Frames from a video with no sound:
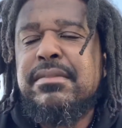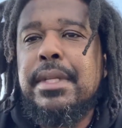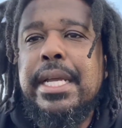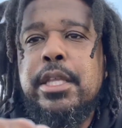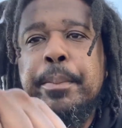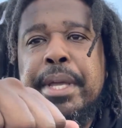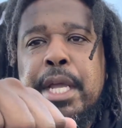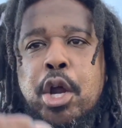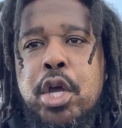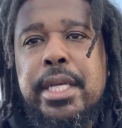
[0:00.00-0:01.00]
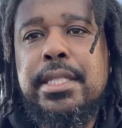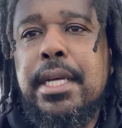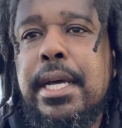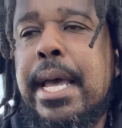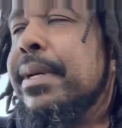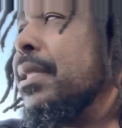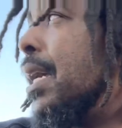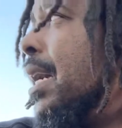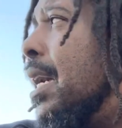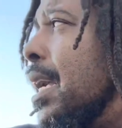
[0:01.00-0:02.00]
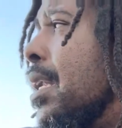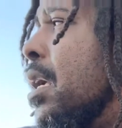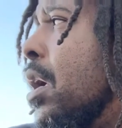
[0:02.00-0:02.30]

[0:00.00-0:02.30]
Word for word: either being early to Amazon